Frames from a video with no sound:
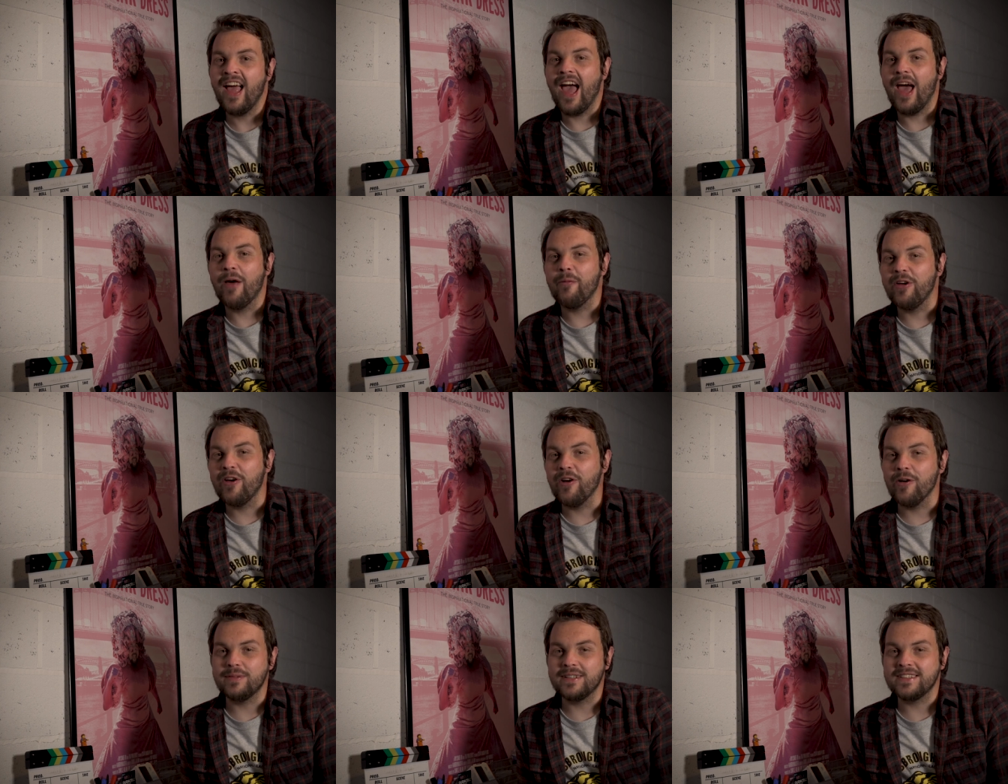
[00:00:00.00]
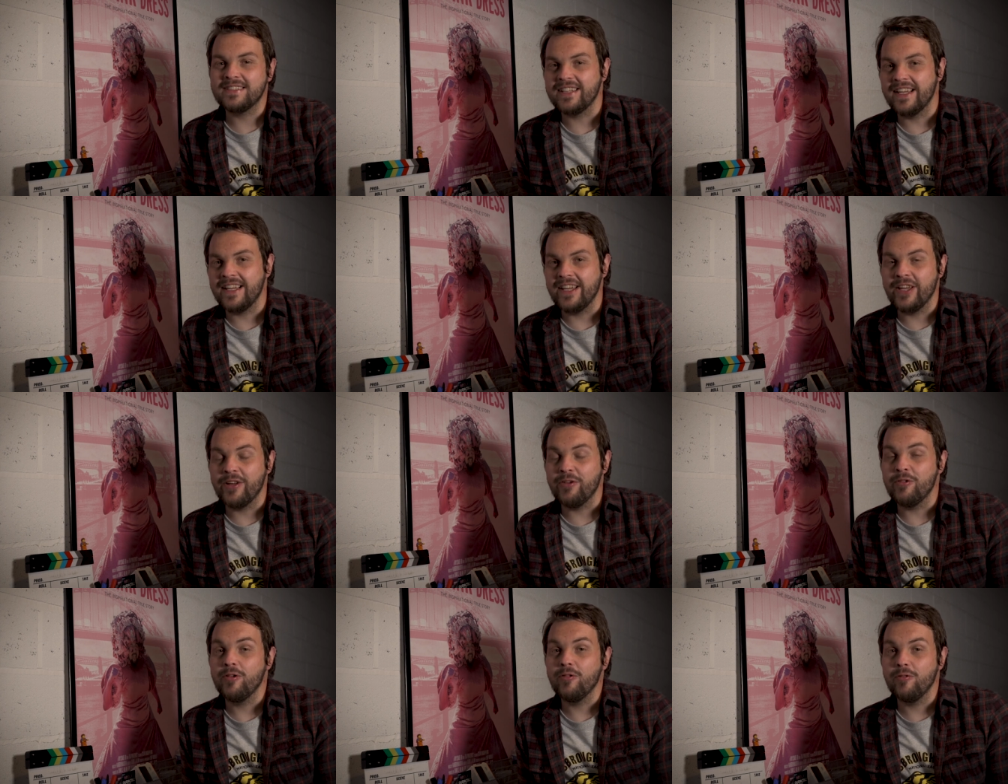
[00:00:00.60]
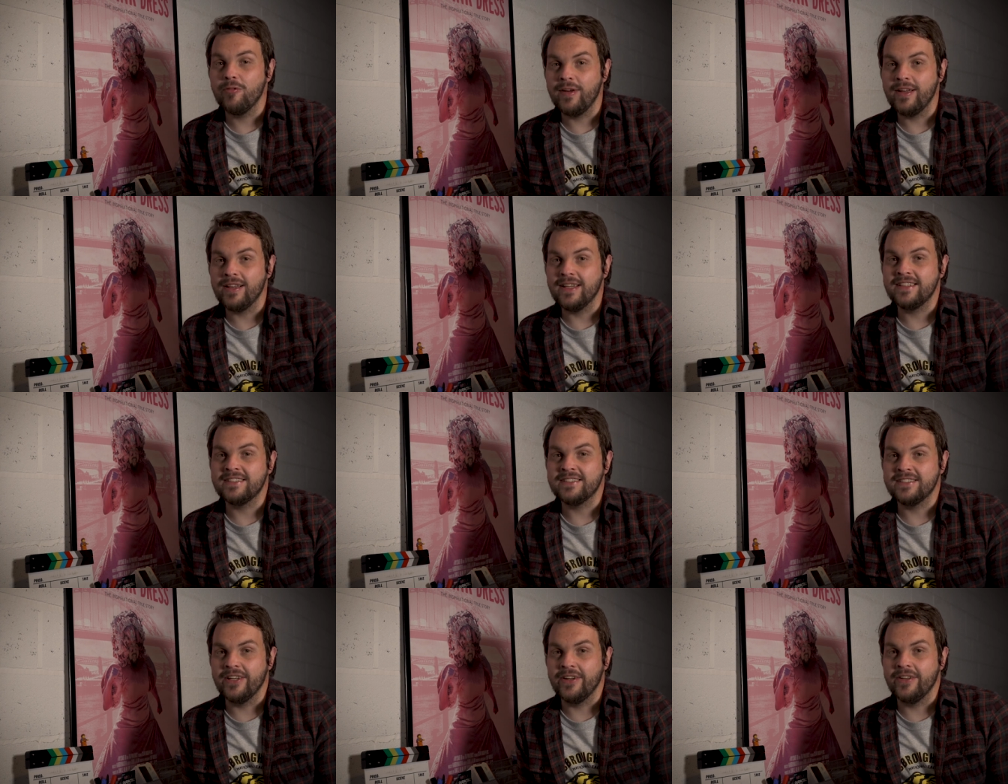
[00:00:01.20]
and we hope to see you
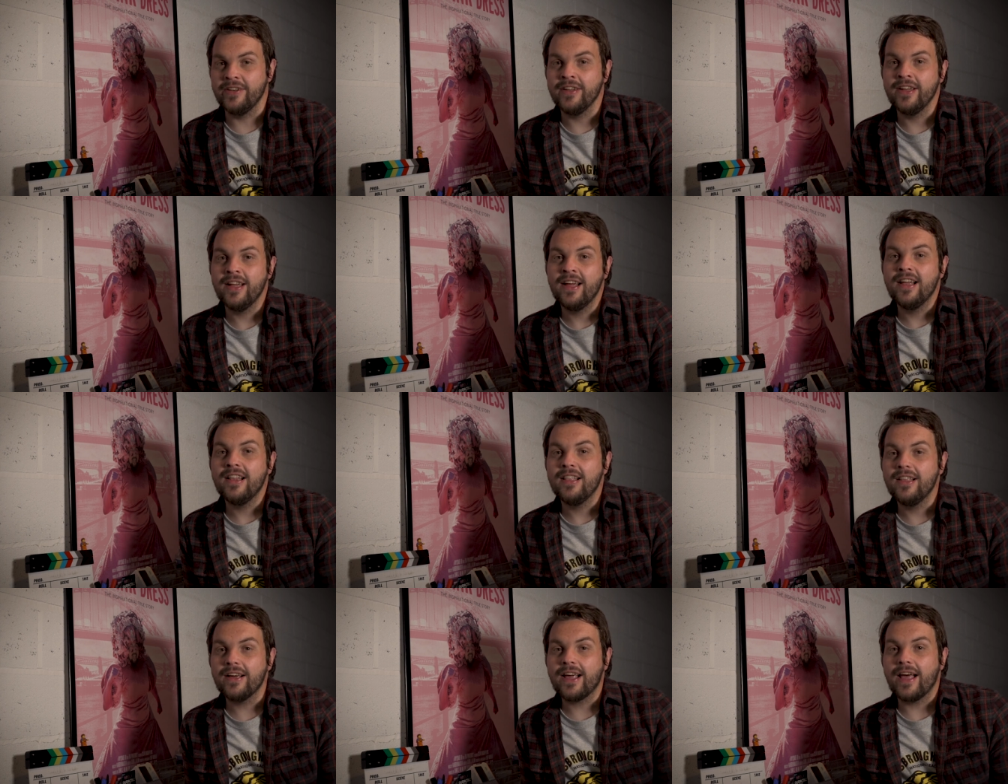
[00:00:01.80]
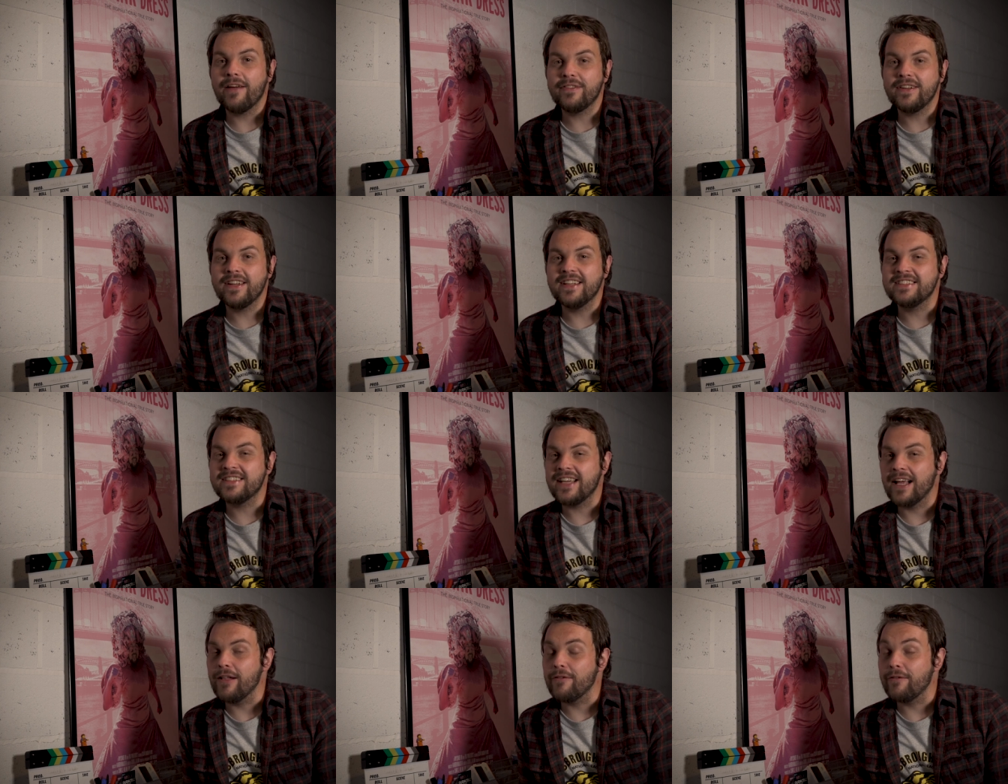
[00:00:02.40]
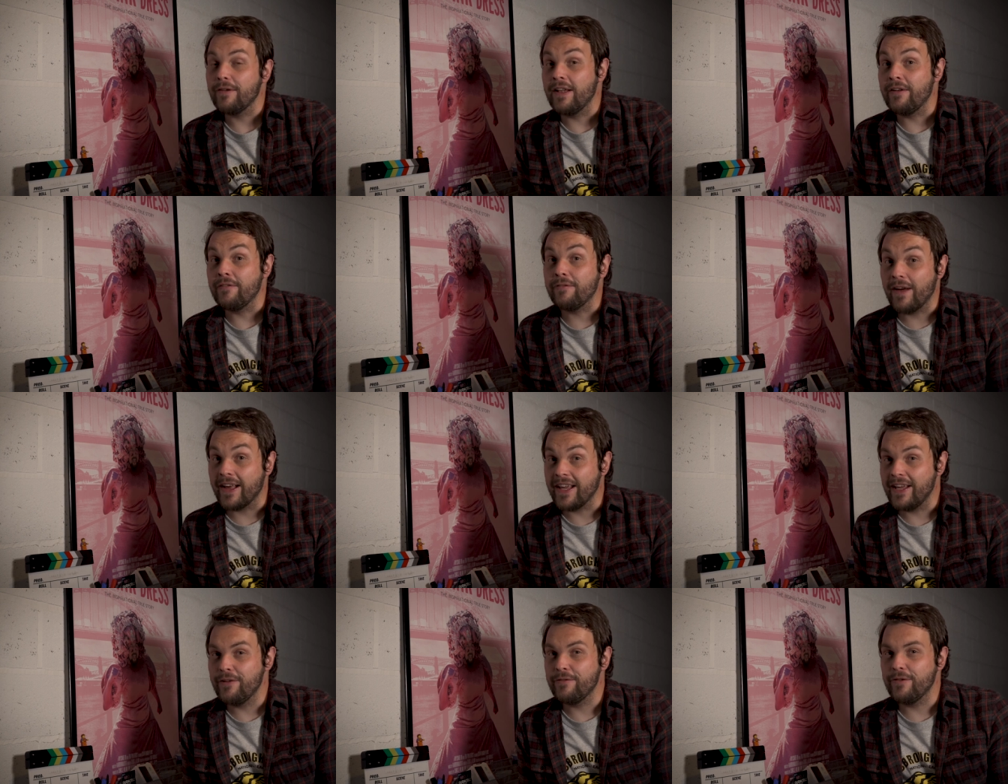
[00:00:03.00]
really soon. Look after yourself and
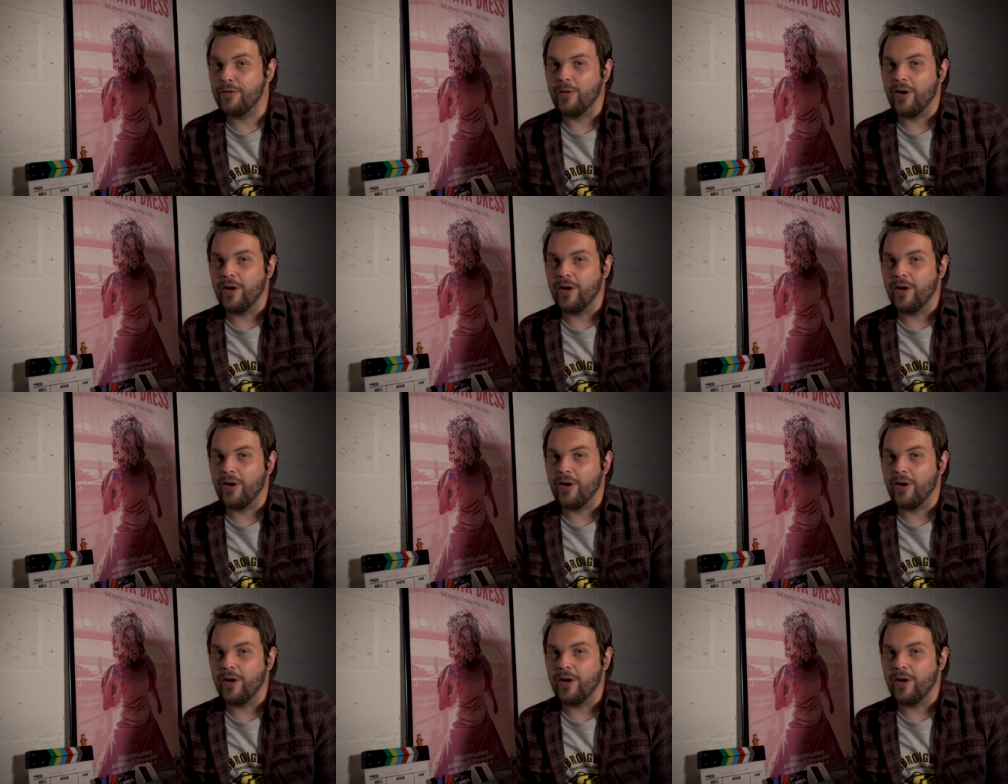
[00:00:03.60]
thank you for